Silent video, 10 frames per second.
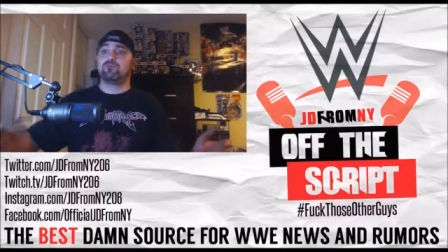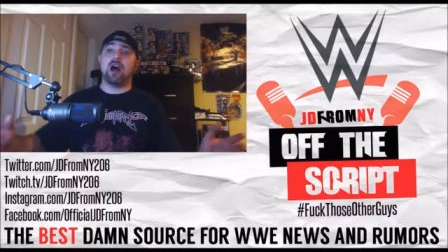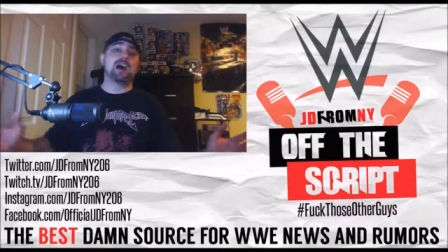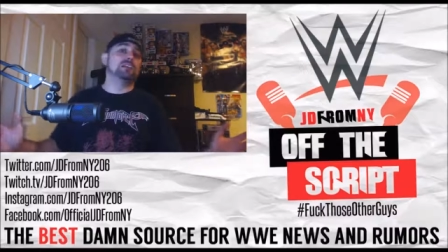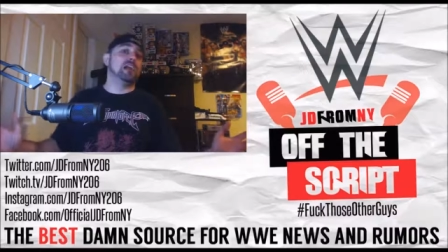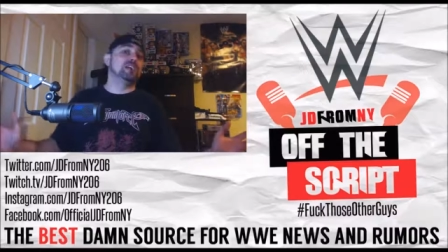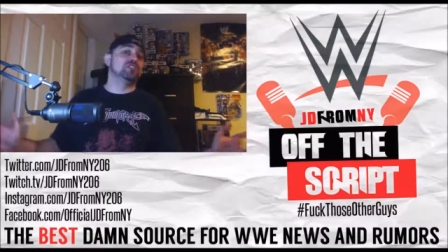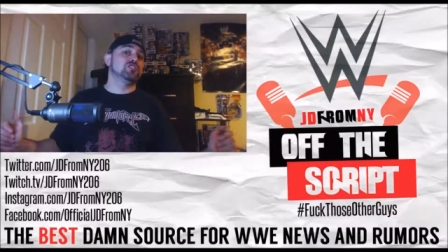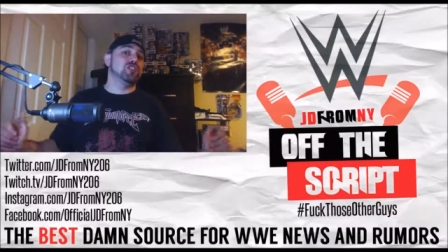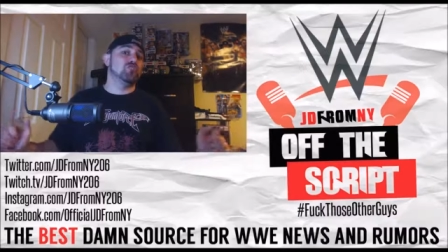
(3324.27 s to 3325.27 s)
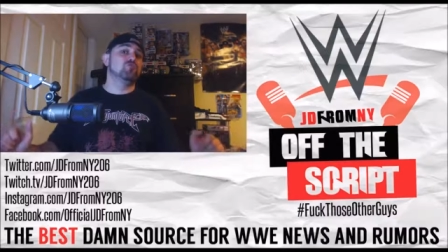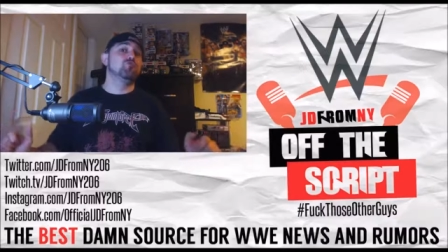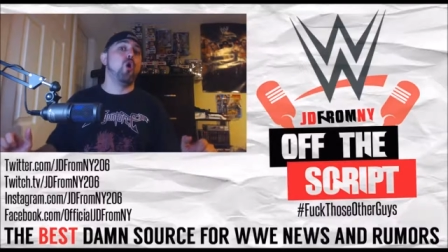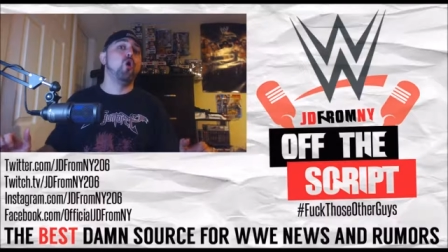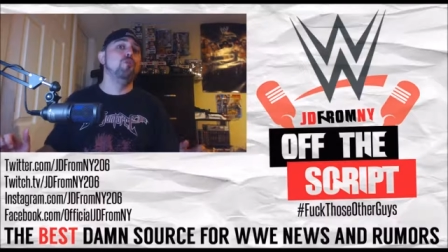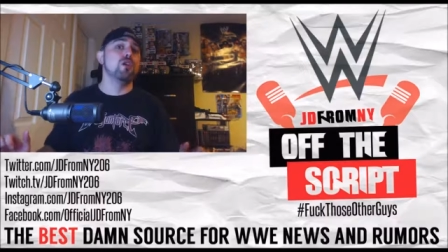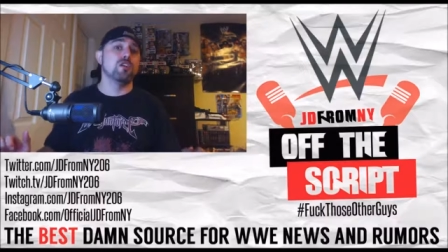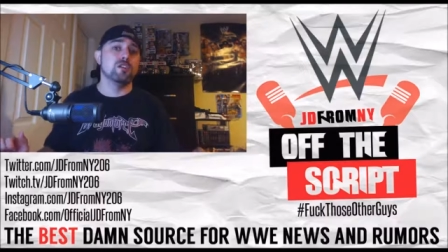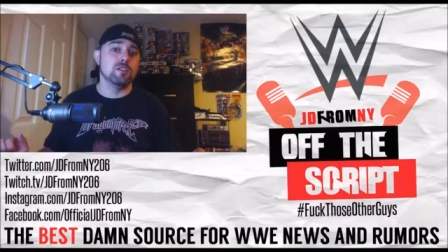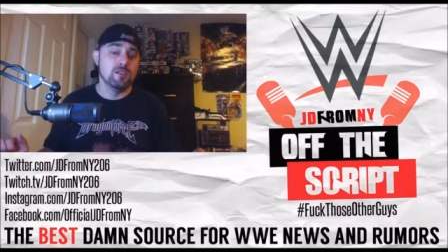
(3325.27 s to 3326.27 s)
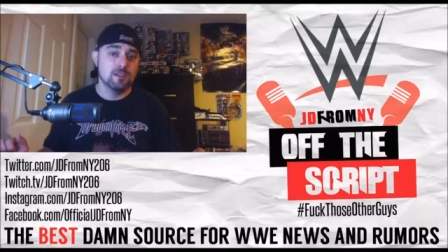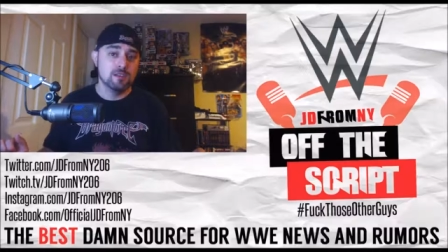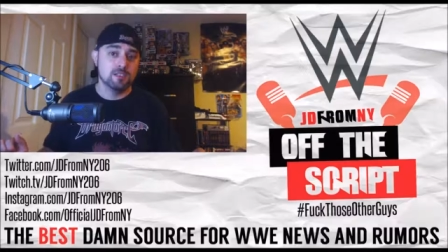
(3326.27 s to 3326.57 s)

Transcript: Brock Lesnar, rumored